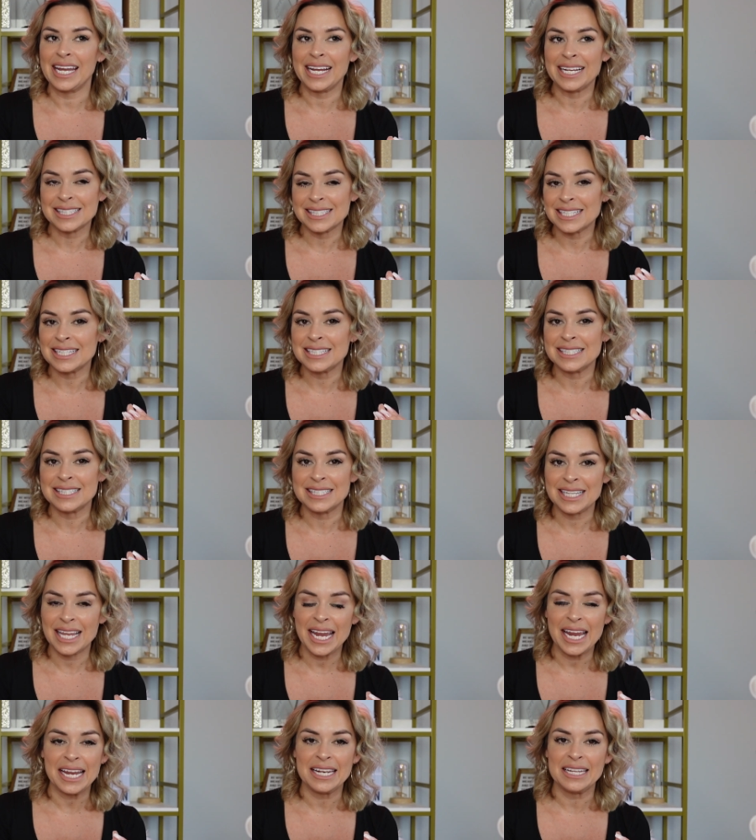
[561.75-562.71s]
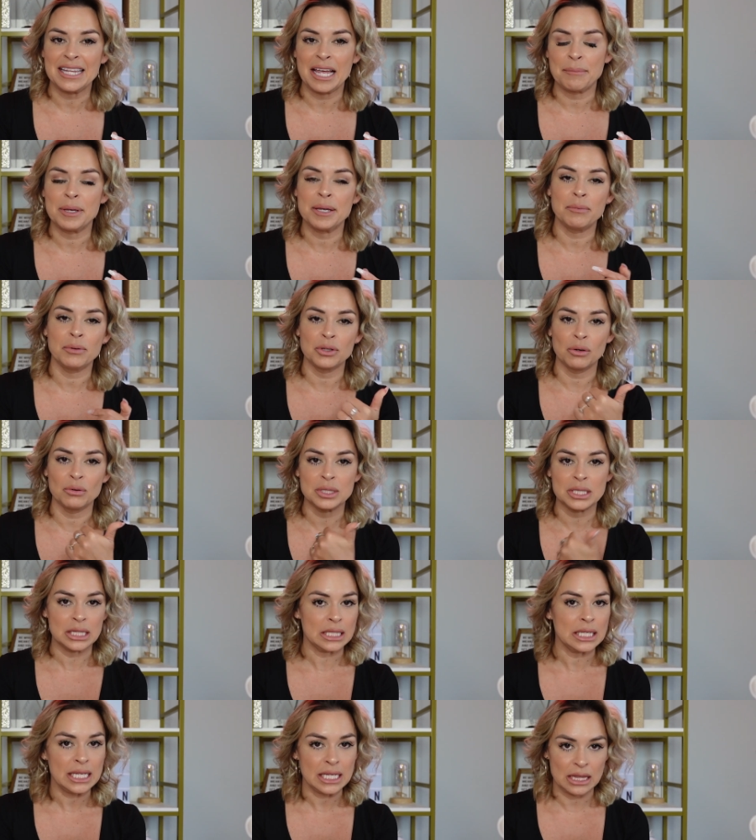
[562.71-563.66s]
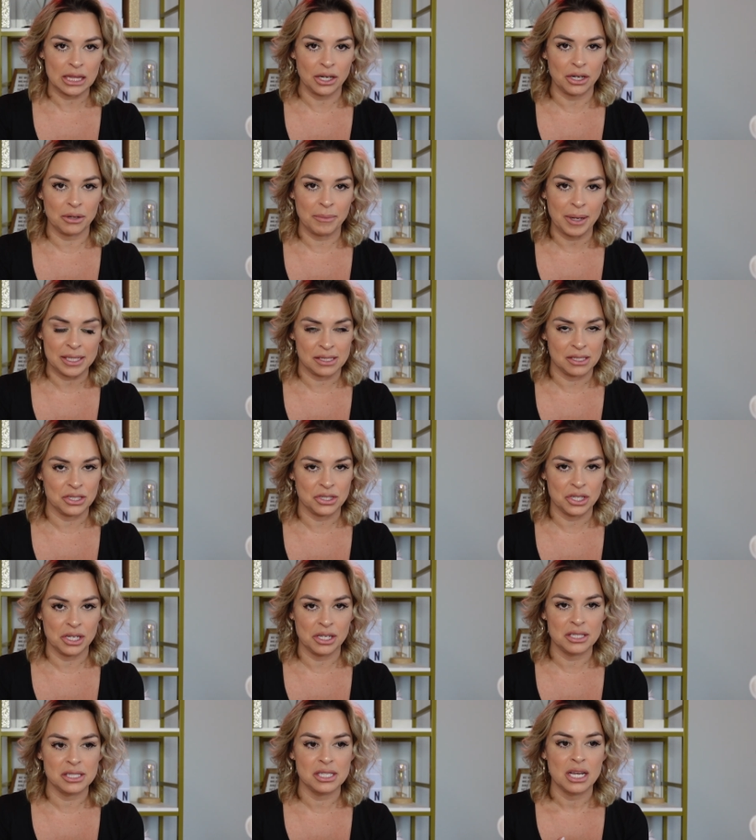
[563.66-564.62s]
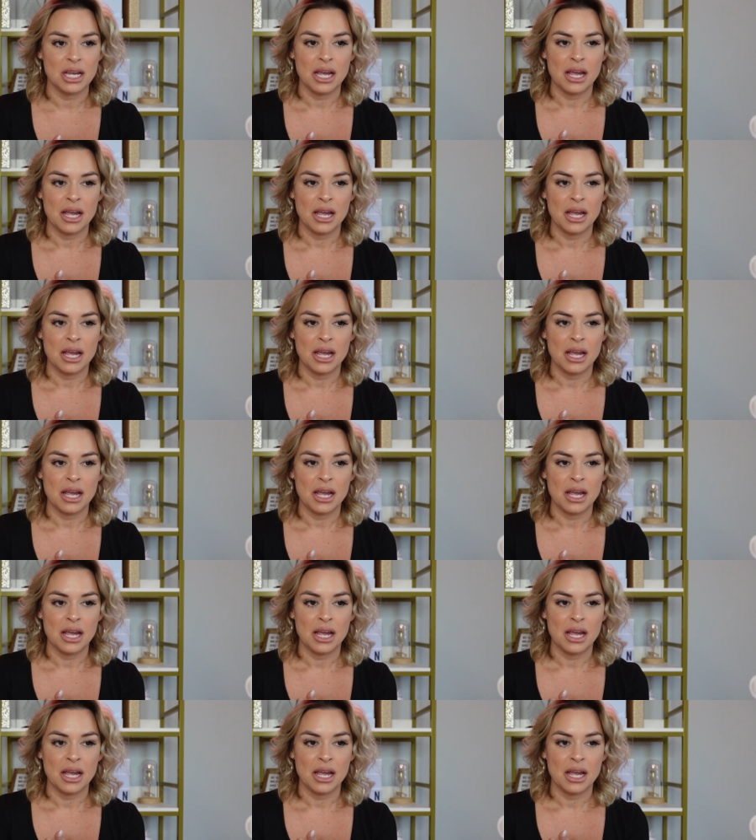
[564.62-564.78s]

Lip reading: it's insane that people don't delete their messages